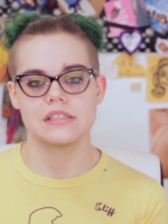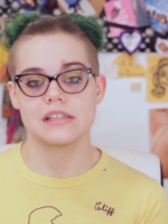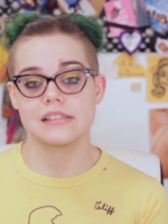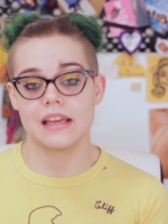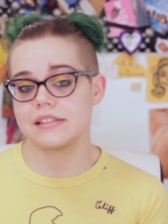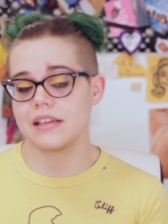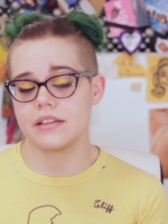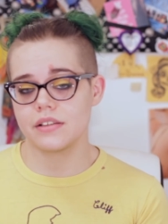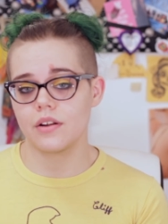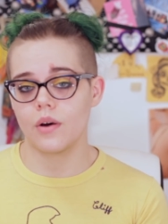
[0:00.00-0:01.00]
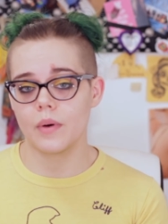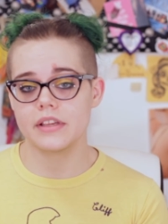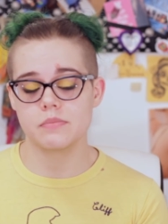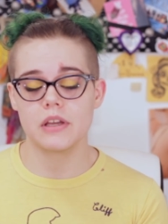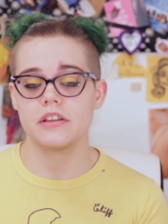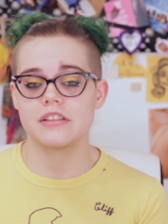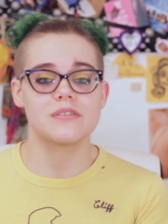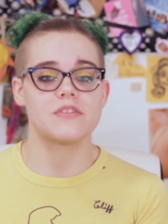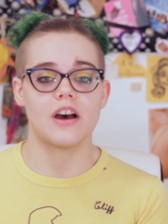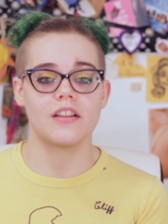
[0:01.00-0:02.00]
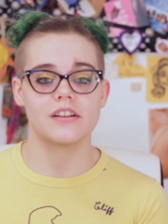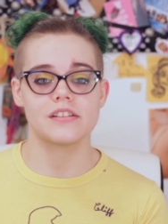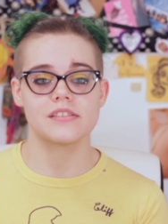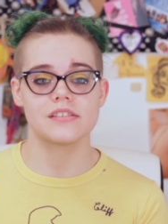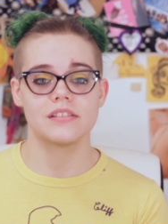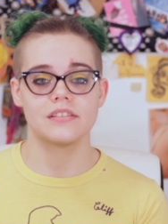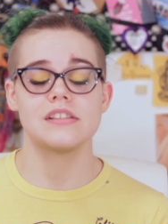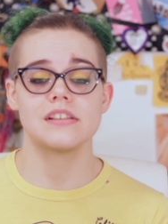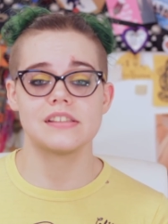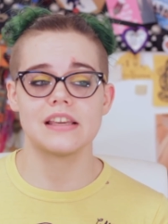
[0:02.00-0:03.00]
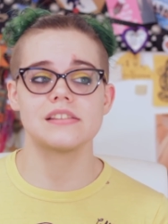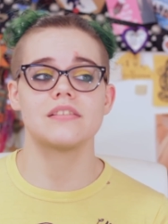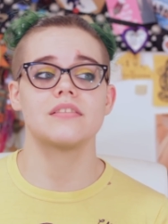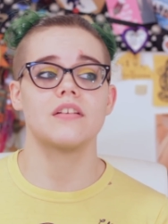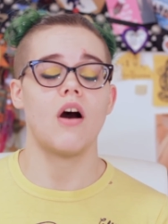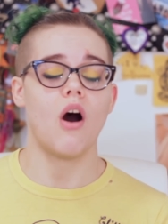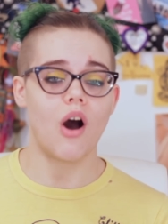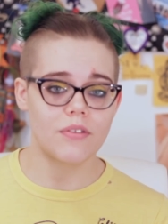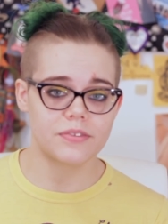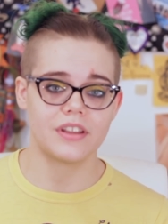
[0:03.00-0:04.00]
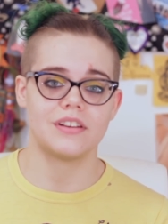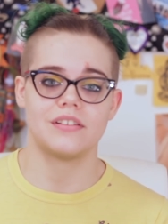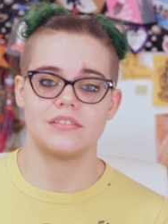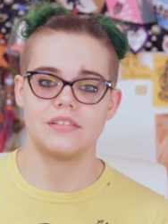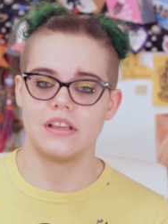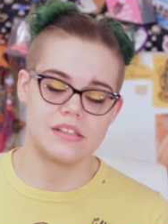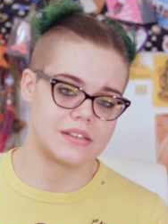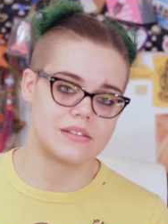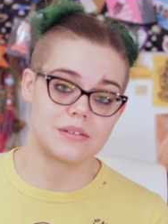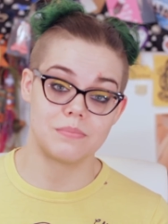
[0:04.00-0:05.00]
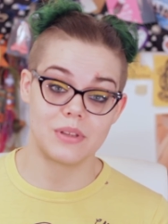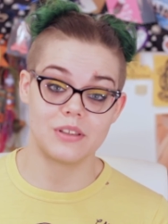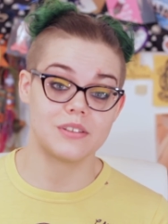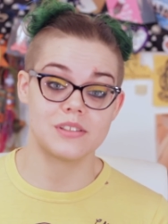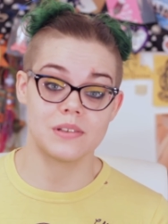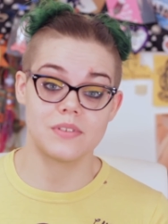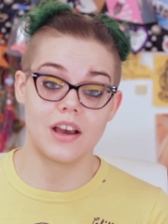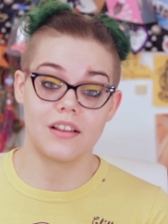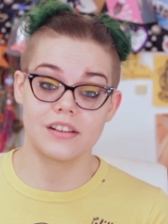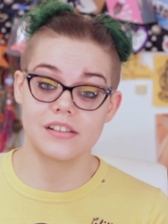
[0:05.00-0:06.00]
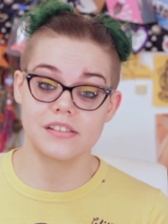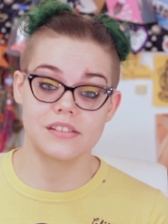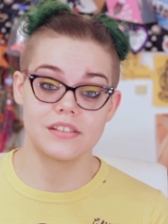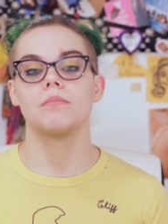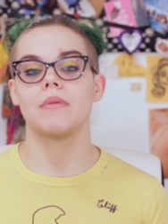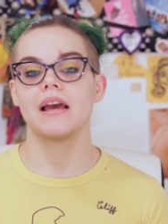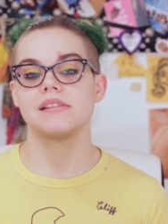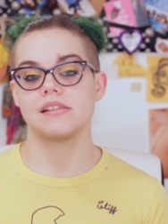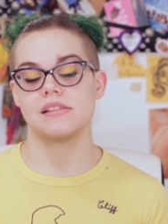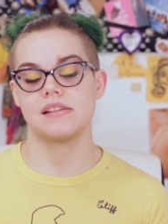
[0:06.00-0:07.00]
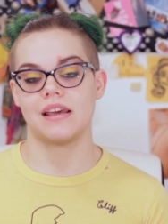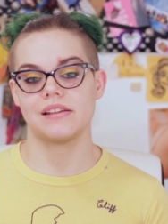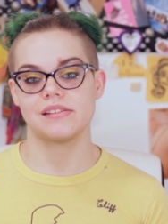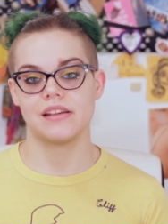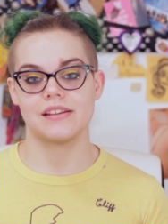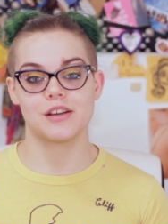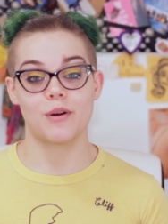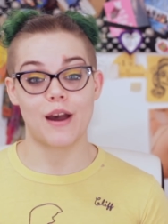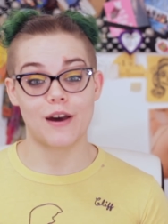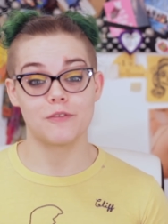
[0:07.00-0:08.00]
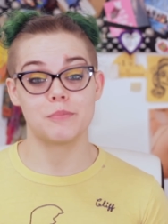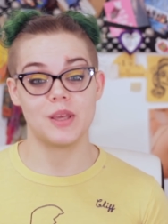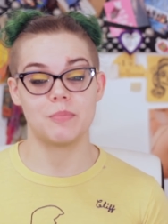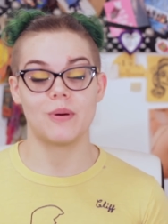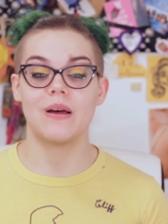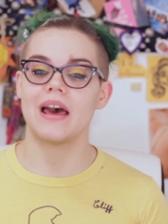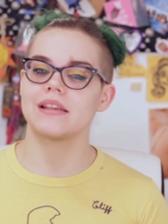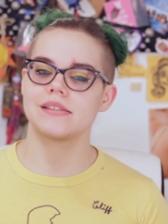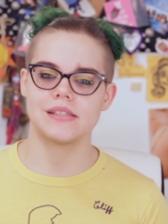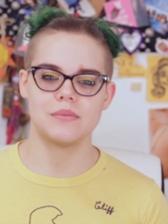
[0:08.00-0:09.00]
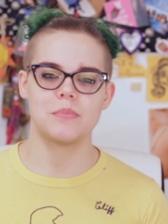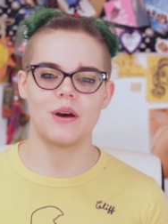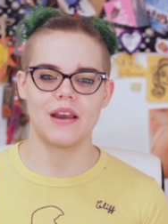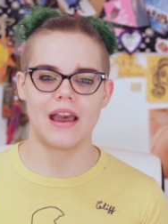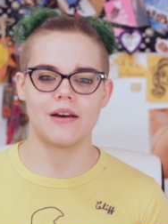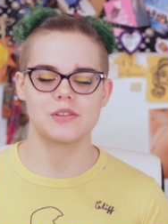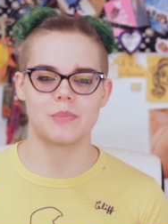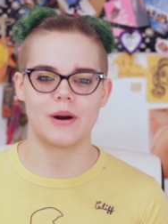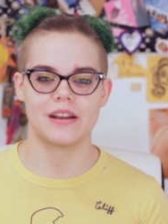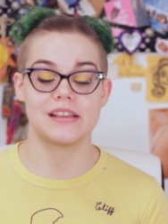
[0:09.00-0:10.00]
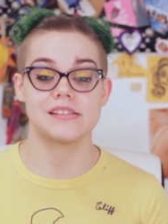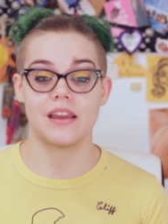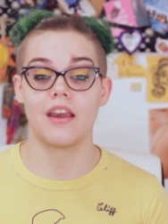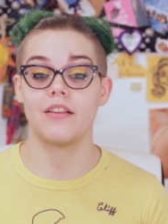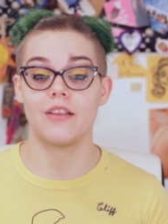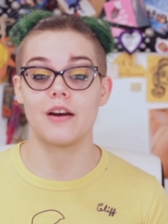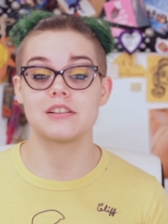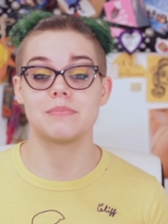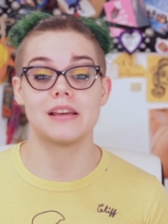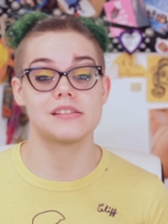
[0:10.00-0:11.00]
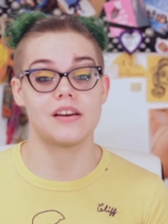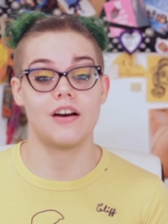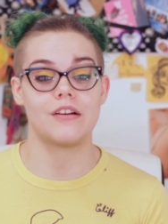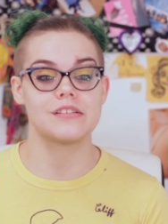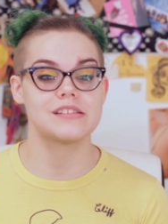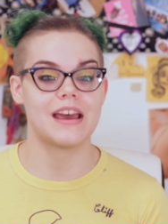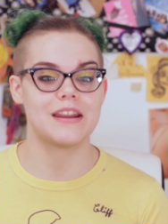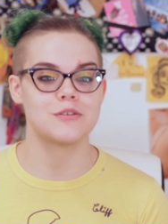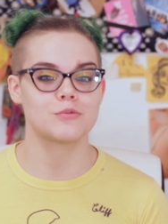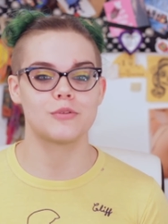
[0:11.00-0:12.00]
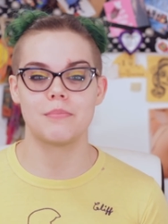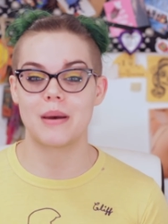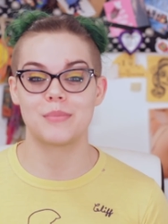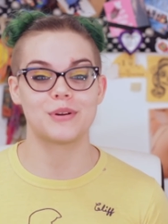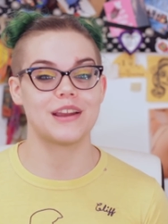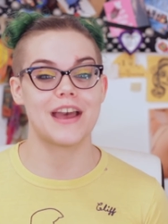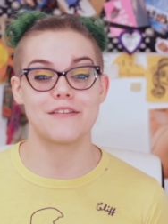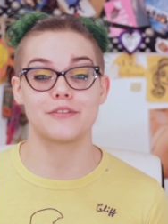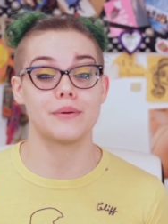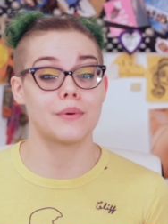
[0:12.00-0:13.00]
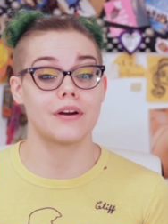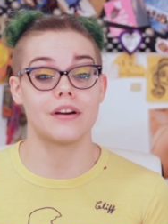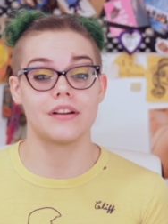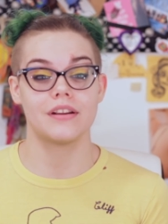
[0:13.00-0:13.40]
Success isn't always millions of dollars. Success often isn't millions of dollars. My success is a crowd of people at a steampunk house party singing along to my songs and remembering every word.